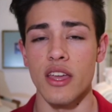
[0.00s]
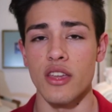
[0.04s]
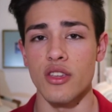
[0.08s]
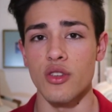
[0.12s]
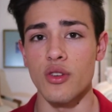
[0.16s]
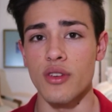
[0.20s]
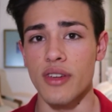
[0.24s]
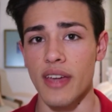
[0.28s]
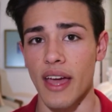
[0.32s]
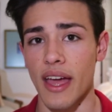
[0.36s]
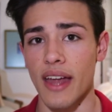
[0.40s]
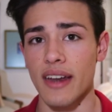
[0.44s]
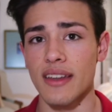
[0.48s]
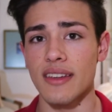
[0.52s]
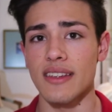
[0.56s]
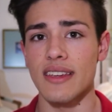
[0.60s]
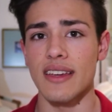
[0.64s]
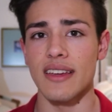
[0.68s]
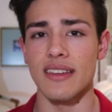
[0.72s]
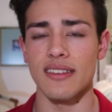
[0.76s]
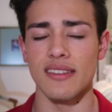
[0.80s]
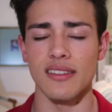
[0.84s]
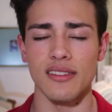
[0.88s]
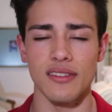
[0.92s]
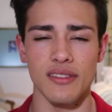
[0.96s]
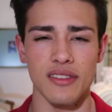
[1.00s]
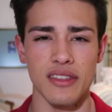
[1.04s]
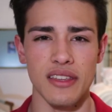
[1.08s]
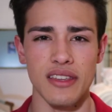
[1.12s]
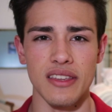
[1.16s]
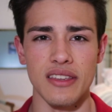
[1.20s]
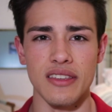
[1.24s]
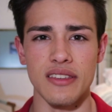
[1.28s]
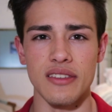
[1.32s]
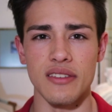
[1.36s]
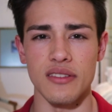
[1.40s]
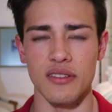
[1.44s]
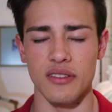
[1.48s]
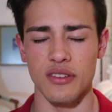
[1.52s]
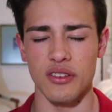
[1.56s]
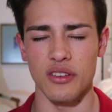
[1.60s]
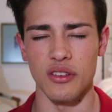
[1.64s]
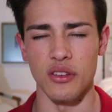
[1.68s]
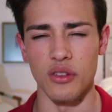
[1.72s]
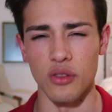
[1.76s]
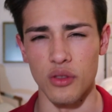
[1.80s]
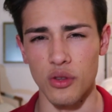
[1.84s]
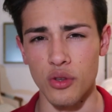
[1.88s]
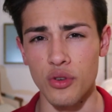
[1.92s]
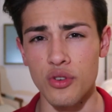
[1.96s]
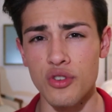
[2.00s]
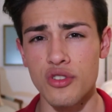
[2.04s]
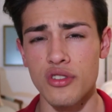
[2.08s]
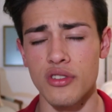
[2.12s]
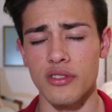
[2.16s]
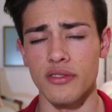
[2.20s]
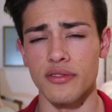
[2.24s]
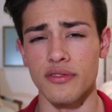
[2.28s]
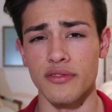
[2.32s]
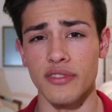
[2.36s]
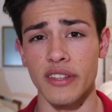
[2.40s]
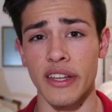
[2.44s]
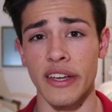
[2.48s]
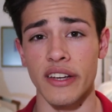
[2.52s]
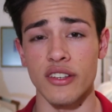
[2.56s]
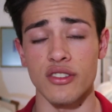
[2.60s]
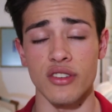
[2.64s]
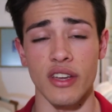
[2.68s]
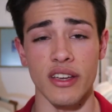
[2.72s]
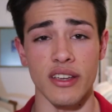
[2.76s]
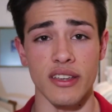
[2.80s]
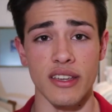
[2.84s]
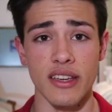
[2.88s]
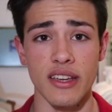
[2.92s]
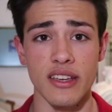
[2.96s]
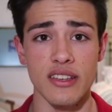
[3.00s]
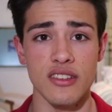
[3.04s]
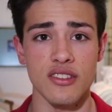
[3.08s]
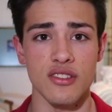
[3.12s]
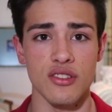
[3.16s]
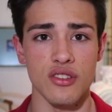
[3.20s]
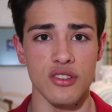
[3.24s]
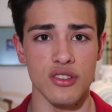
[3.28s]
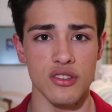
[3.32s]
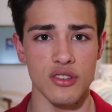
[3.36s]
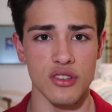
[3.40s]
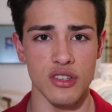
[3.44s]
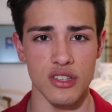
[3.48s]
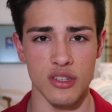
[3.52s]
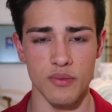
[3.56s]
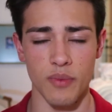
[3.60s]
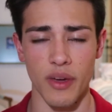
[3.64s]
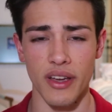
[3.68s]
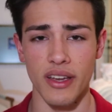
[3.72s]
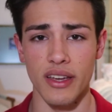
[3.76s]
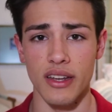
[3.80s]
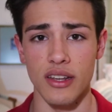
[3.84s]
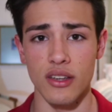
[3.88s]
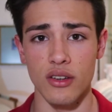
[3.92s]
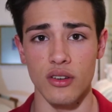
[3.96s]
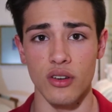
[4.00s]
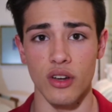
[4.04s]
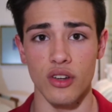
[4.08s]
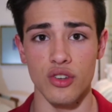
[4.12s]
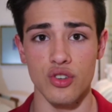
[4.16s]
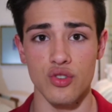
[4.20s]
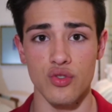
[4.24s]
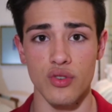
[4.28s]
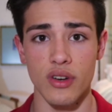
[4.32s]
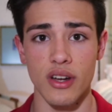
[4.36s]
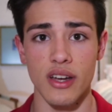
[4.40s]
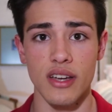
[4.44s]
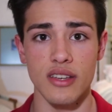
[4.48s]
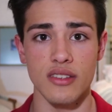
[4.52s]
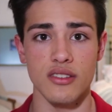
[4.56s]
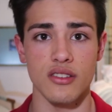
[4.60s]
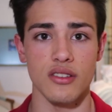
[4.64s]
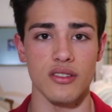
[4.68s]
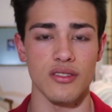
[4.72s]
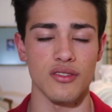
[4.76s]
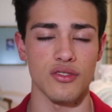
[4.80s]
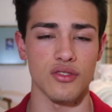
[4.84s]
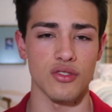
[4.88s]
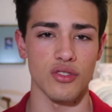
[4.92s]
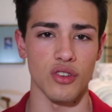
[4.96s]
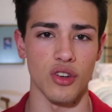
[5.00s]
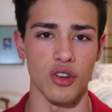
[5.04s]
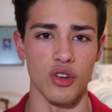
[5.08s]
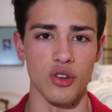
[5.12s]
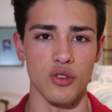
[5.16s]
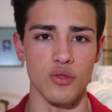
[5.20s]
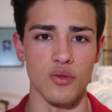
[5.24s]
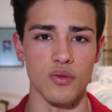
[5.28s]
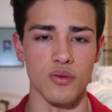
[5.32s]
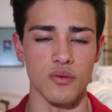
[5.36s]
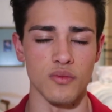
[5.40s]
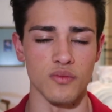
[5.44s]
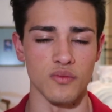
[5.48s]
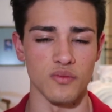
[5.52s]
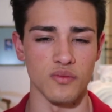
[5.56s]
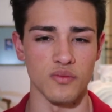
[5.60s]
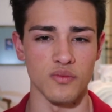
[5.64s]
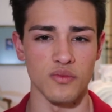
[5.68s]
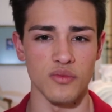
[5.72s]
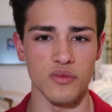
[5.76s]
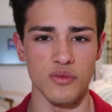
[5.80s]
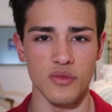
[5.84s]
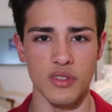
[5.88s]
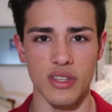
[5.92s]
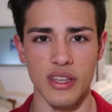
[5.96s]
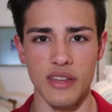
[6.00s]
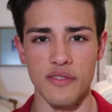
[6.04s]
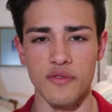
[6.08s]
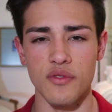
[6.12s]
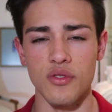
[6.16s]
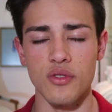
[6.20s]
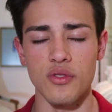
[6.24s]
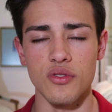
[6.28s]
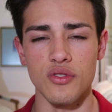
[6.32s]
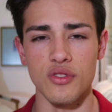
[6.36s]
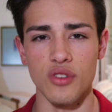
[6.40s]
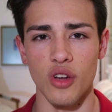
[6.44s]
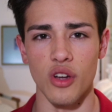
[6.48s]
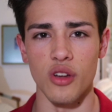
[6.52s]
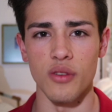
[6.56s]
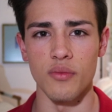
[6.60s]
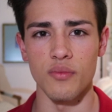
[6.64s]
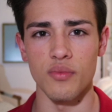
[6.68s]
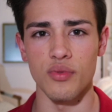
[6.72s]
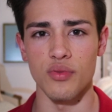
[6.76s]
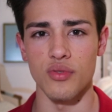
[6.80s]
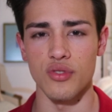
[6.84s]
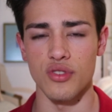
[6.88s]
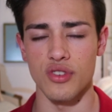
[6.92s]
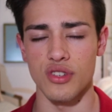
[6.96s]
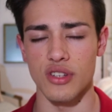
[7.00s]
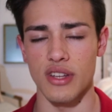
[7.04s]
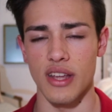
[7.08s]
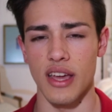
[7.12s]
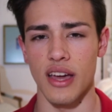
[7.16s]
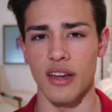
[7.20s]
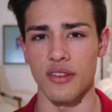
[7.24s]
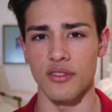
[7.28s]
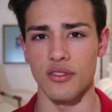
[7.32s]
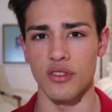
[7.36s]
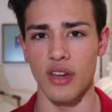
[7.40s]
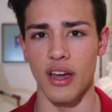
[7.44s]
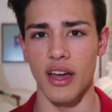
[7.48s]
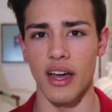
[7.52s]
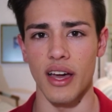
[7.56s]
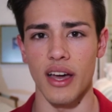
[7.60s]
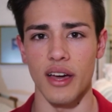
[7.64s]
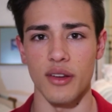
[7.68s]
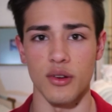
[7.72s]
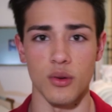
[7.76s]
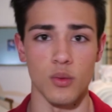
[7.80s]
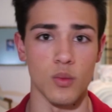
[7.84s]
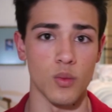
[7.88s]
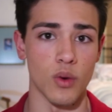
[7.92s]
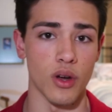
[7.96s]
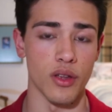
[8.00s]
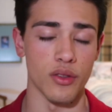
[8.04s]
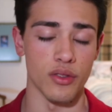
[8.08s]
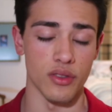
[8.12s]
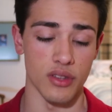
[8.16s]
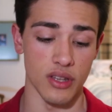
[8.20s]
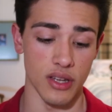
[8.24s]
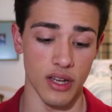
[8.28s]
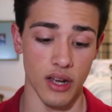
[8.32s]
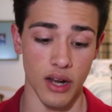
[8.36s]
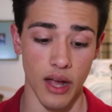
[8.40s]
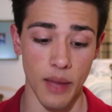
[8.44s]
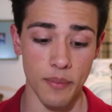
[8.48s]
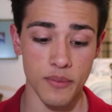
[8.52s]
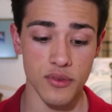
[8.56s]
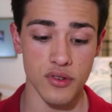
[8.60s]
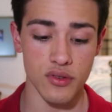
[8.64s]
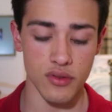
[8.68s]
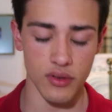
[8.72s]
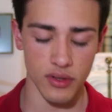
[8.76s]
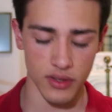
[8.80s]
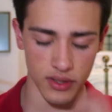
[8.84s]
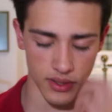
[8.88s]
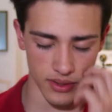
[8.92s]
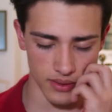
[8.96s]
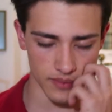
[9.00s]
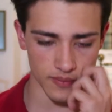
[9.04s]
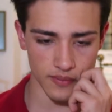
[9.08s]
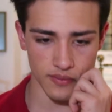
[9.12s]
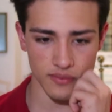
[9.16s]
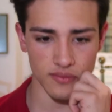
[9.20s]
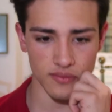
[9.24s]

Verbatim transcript: you can get the illusion of flex, I guess, just by getting contrast, so if you don't push down hard on one, the arp stroke.